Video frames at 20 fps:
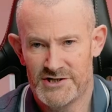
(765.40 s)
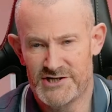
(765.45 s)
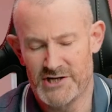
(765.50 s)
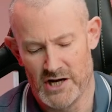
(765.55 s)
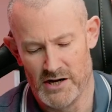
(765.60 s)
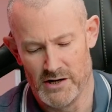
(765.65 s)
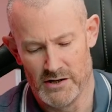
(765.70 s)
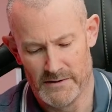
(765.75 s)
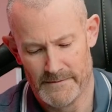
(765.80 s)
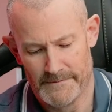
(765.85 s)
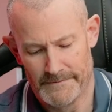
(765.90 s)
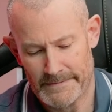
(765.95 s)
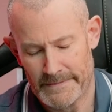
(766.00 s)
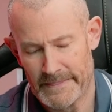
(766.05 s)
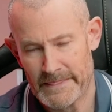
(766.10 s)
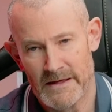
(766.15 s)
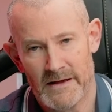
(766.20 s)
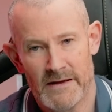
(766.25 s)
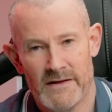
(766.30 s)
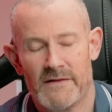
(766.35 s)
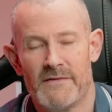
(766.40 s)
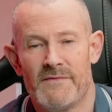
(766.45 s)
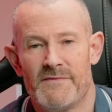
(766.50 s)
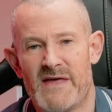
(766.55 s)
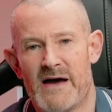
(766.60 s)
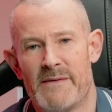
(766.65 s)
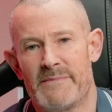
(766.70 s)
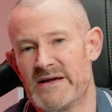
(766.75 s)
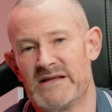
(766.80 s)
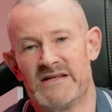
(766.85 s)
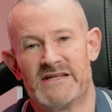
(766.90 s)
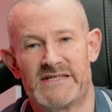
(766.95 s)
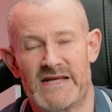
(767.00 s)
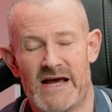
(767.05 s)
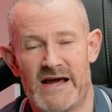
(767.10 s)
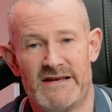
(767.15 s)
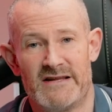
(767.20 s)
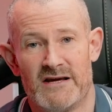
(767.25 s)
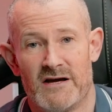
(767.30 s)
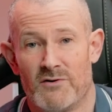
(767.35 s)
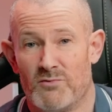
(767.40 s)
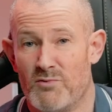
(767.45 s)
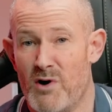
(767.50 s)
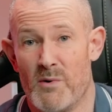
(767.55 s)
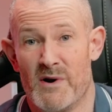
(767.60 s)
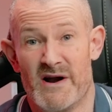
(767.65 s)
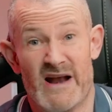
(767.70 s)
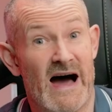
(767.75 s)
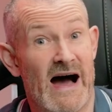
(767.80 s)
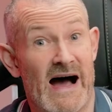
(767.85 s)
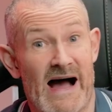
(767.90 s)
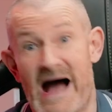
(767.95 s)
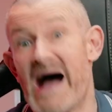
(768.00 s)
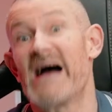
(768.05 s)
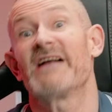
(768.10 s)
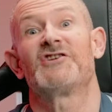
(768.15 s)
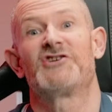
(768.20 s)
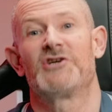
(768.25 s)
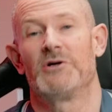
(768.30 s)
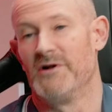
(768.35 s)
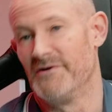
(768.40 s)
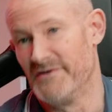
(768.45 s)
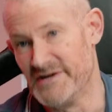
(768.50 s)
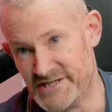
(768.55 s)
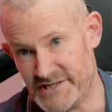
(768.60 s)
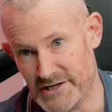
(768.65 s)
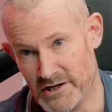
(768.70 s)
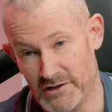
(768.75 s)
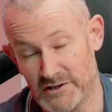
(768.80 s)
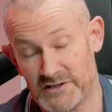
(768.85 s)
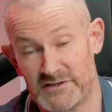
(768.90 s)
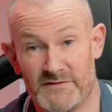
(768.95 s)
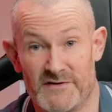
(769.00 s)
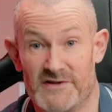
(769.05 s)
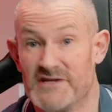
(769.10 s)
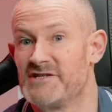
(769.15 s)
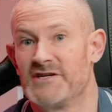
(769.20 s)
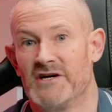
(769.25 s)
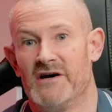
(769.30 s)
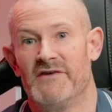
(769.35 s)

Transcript: So that being said, what were our actual results for this